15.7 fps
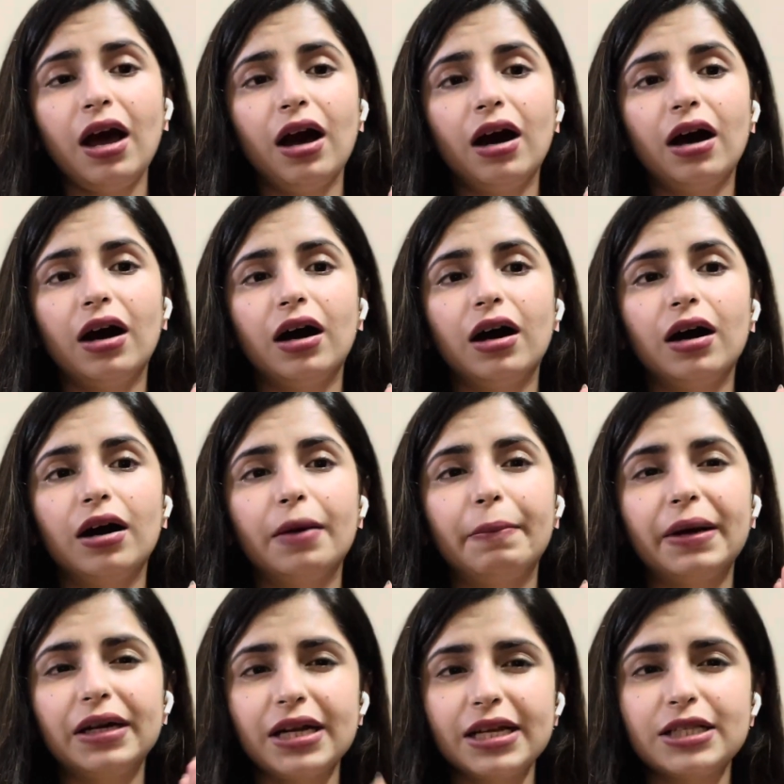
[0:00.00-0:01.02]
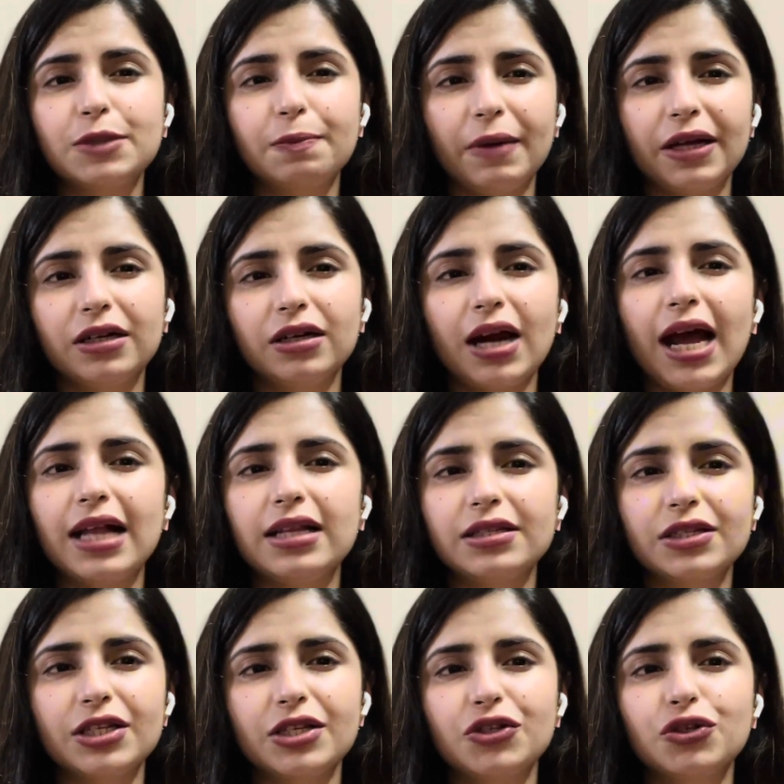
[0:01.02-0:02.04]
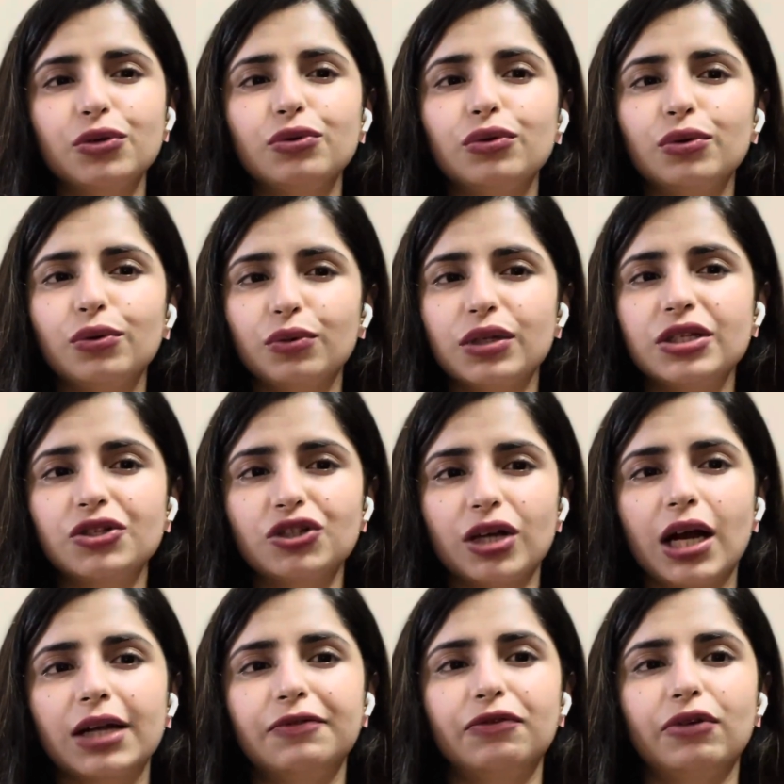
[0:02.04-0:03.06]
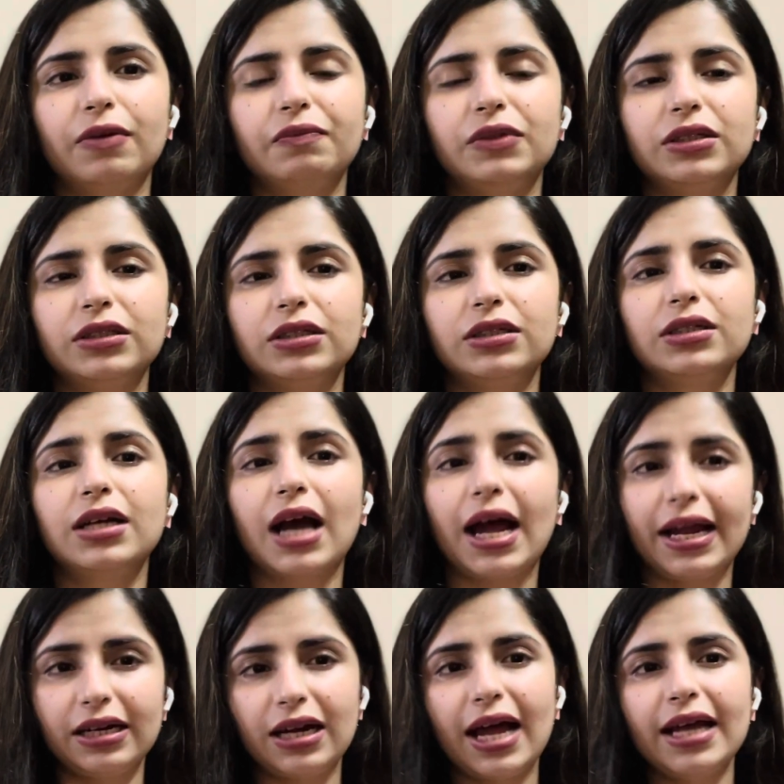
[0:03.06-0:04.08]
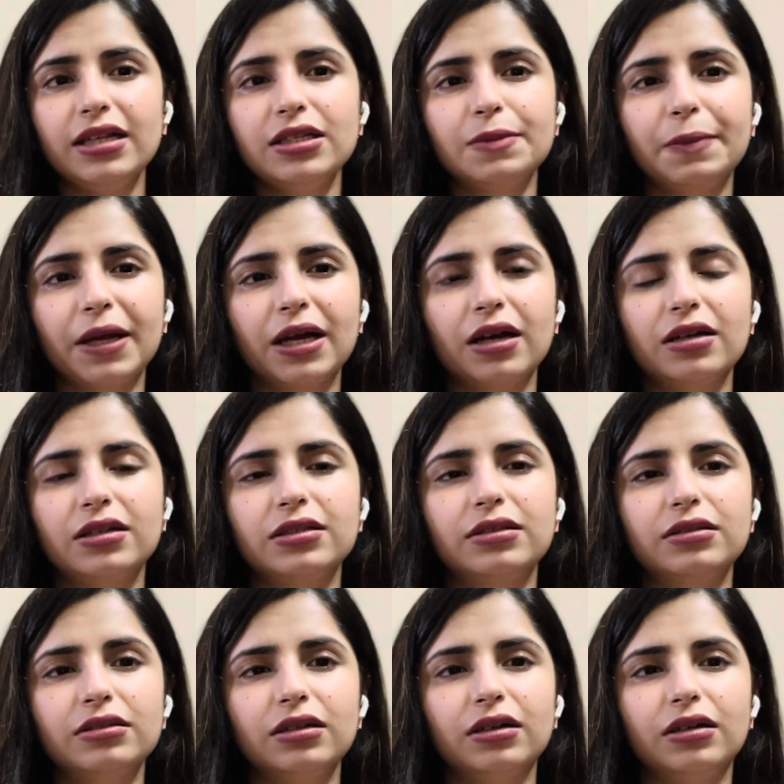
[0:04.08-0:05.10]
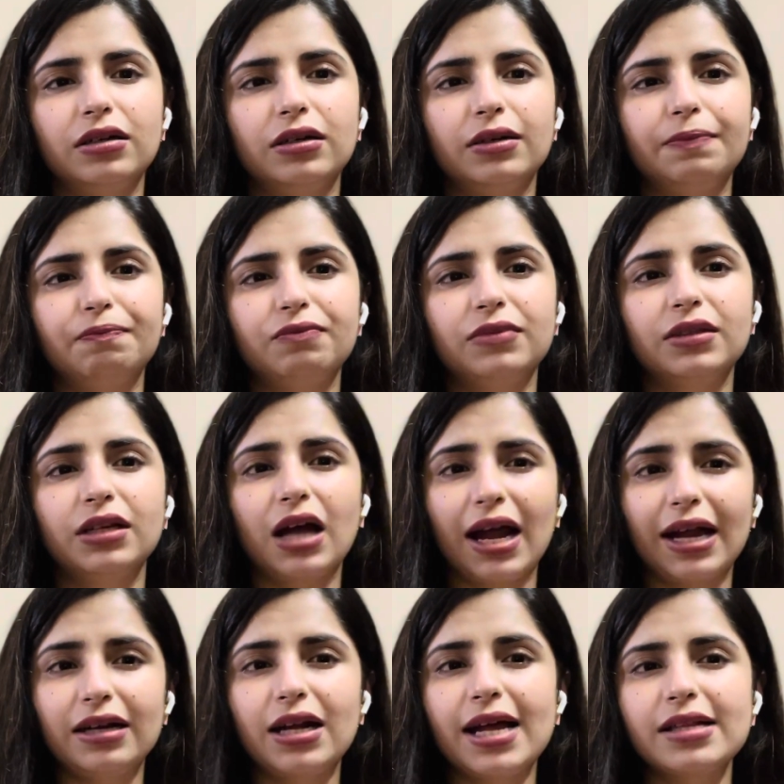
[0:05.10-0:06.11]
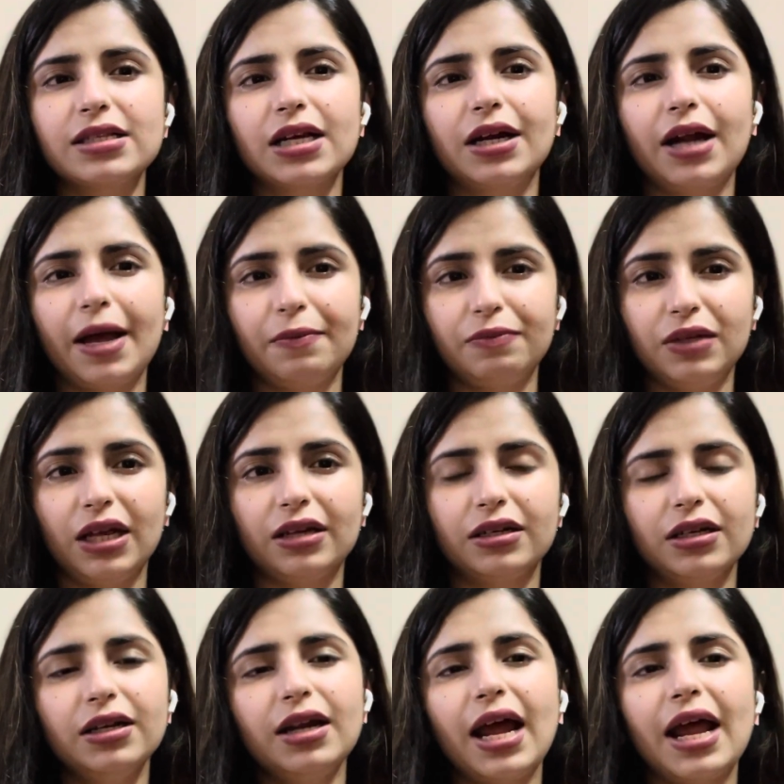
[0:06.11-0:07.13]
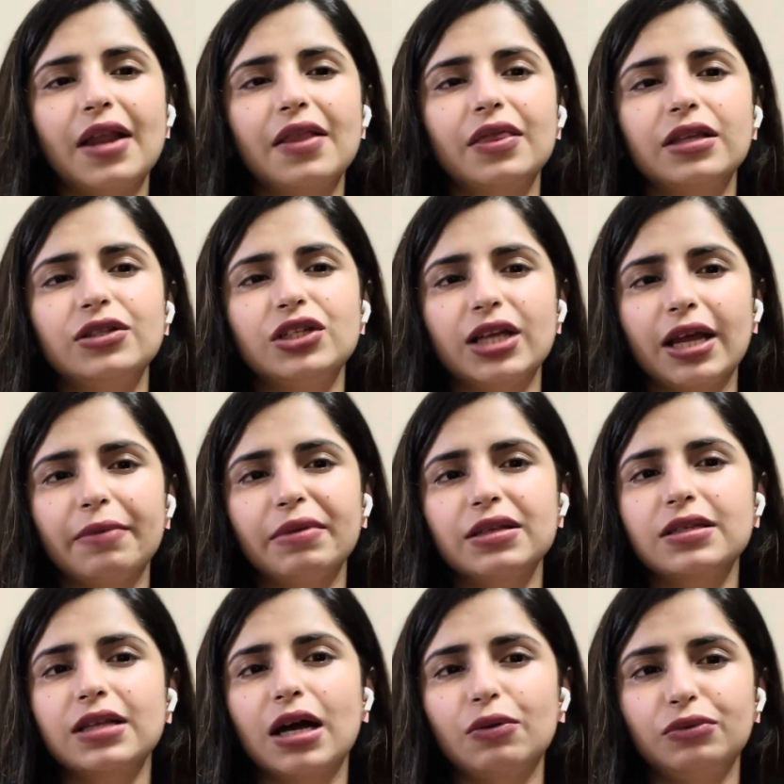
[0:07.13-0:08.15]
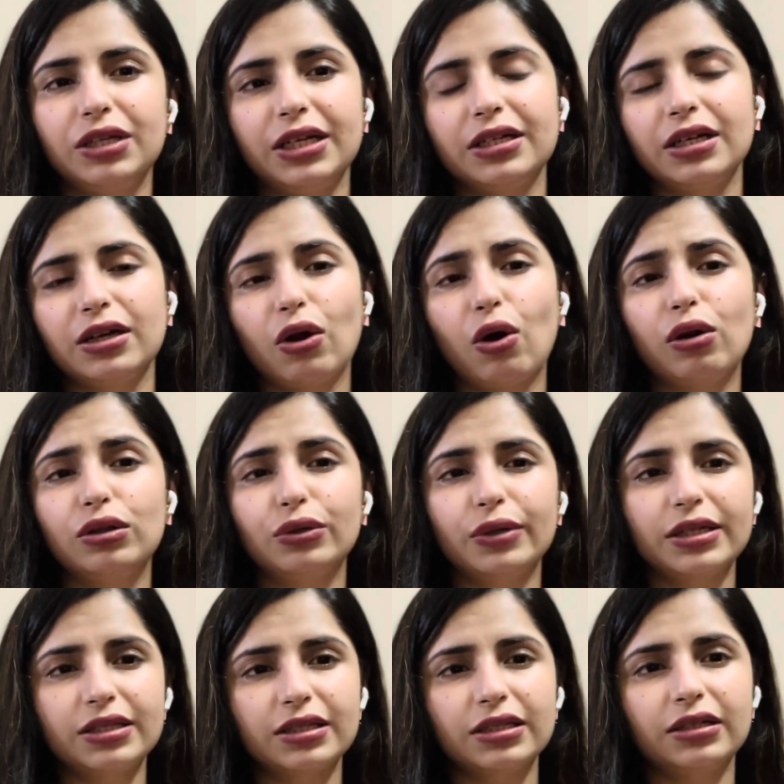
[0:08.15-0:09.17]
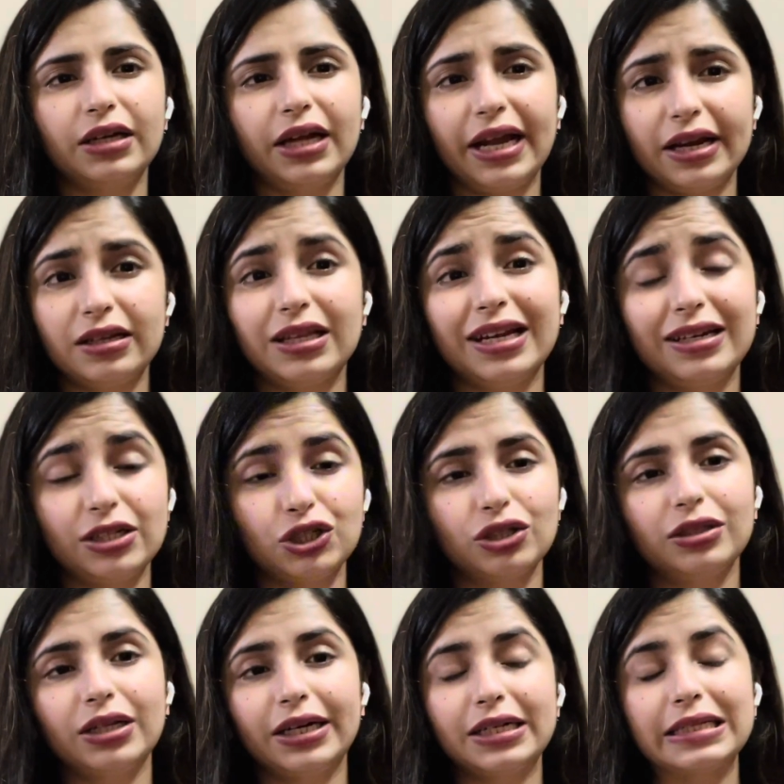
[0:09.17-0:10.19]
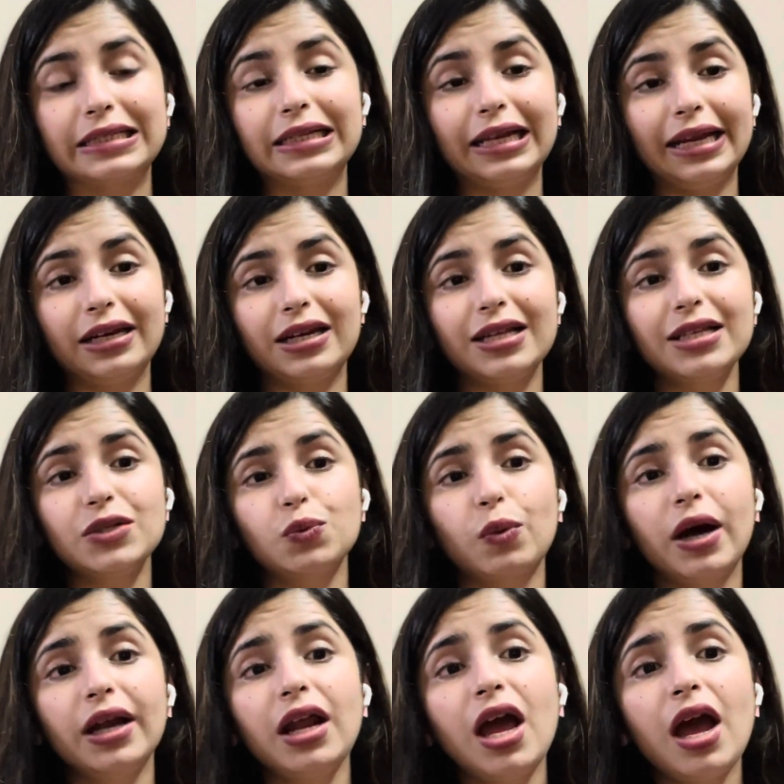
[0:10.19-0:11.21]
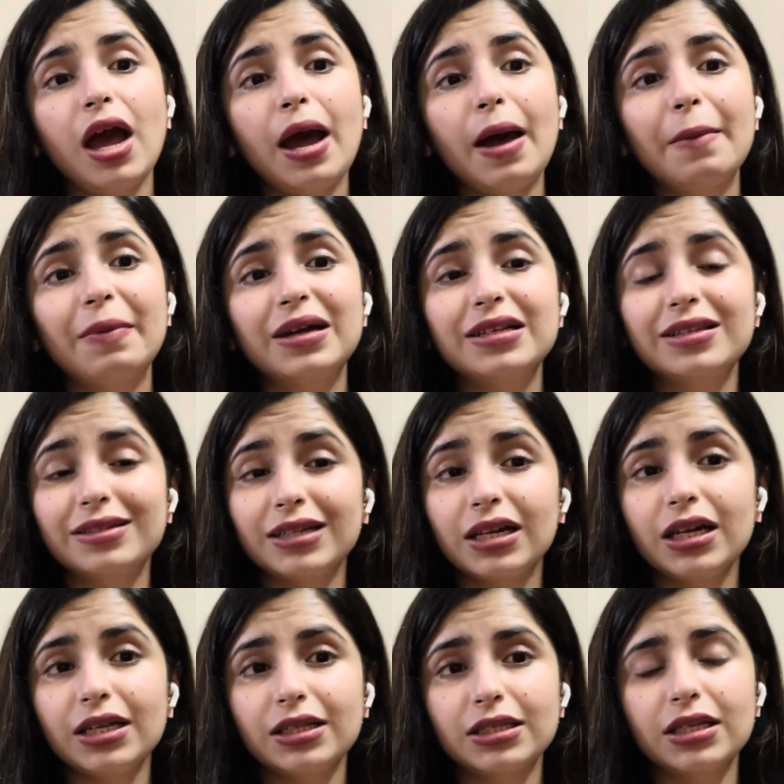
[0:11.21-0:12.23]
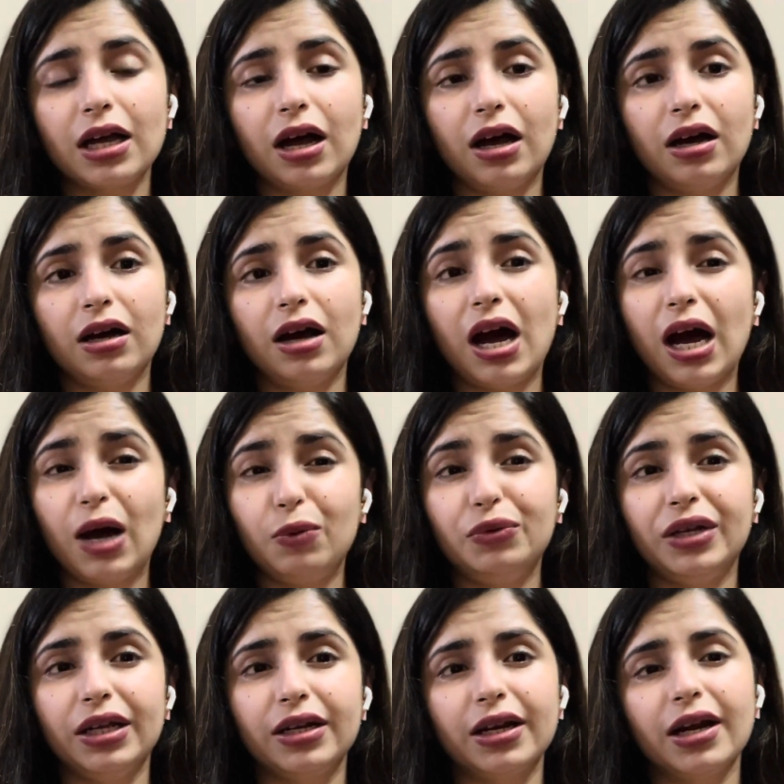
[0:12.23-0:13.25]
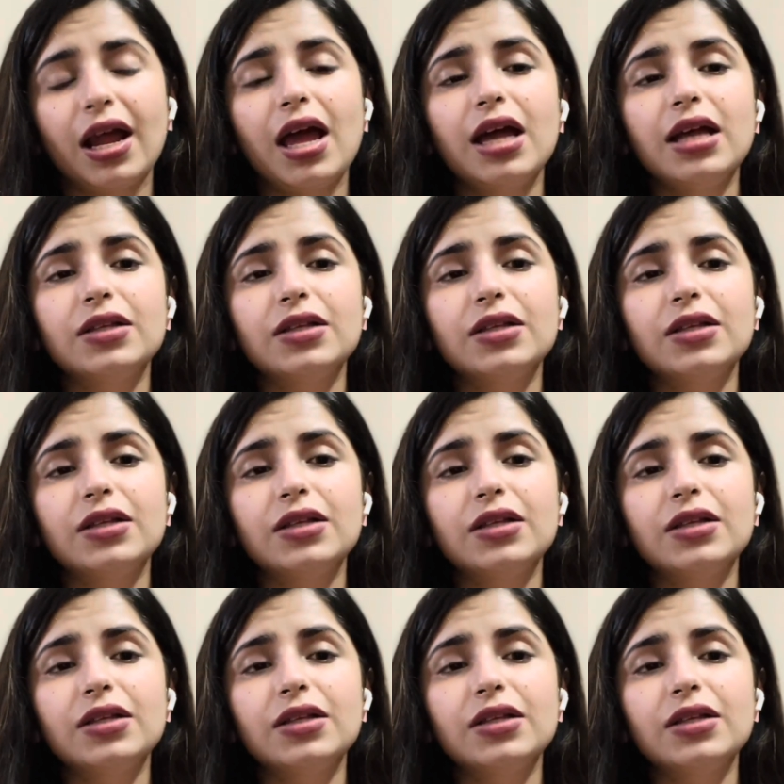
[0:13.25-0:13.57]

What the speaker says: But it's better, I'll suggest you to do this chart from the guidelines, because guidelines are updated and the JM is outdated, although it's the 8th edition that is the latest one, but still it's outdated.